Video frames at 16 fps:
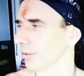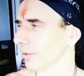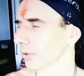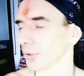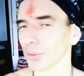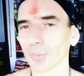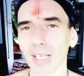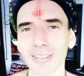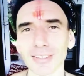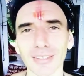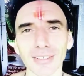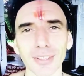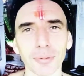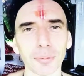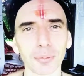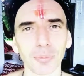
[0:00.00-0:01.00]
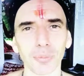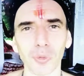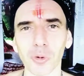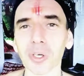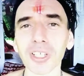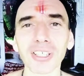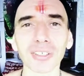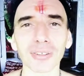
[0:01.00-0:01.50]
you know, you might end up
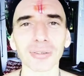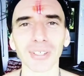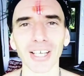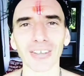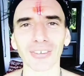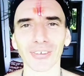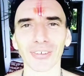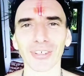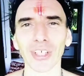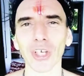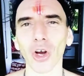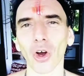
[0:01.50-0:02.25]
working together,